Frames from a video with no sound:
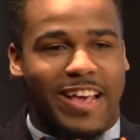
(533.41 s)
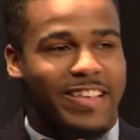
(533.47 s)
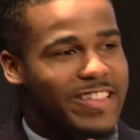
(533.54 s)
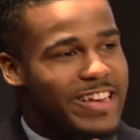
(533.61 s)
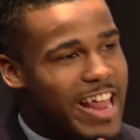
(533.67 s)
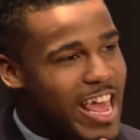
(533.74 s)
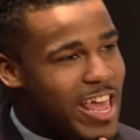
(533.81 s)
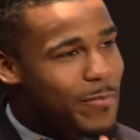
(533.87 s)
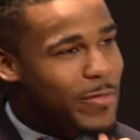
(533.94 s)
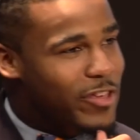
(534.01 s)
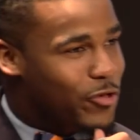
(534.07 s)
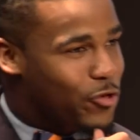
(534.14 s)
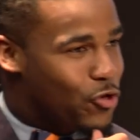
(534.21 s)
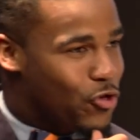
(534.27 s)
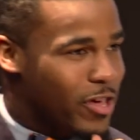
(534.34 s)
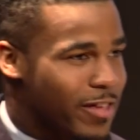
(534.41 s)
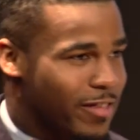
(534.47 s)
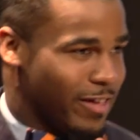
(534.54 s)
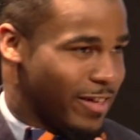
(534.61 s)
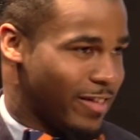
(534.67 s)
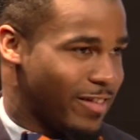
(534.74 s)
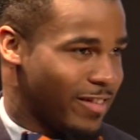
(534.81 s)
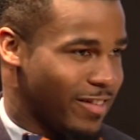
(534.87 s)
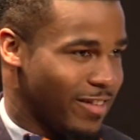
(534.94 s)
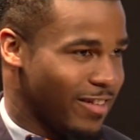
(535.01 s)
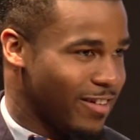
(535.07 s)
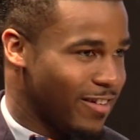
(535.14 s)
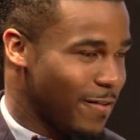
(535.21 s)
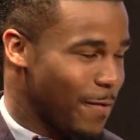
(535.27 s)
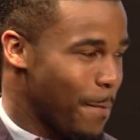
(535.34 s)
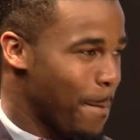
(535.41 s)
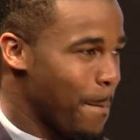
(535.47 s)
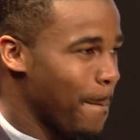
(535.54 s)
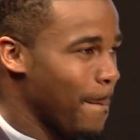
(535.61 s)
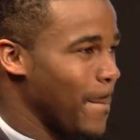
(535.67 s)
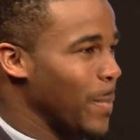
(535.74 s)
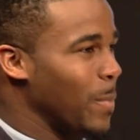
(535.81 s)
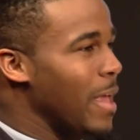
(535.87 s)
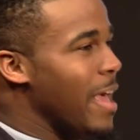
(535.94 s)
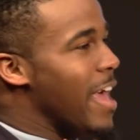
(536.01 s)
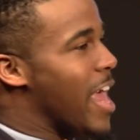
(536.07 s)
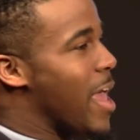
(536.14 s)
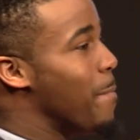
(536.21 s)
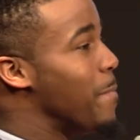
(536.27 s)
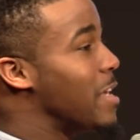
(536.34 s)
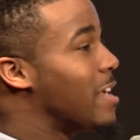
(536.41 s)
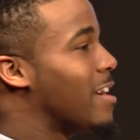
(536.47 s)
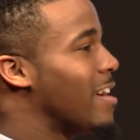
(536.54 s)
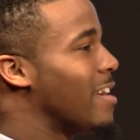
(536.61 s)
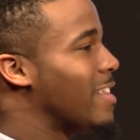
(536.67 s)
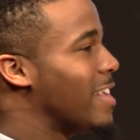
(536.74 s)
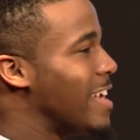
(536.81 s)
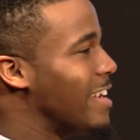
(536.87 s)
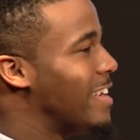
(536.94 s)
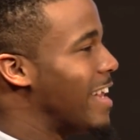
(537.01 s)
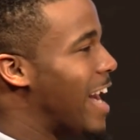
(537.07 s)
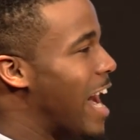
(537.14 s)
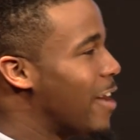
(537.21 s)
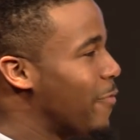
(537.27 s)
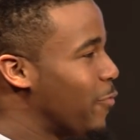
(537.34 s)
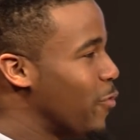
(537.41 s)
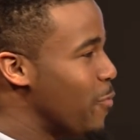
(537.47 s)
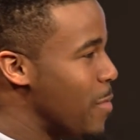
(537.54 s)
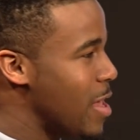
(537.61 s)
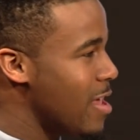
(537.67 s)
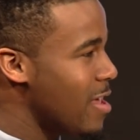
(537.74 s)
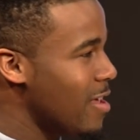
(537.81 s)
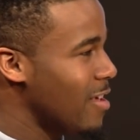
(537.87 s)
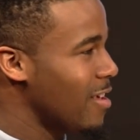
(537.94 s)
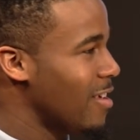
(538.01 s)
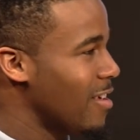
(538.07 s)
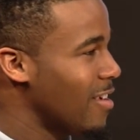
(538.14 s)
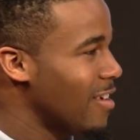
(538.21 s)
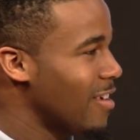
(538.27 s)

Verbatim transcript: His name is Jesus. And because he died for me,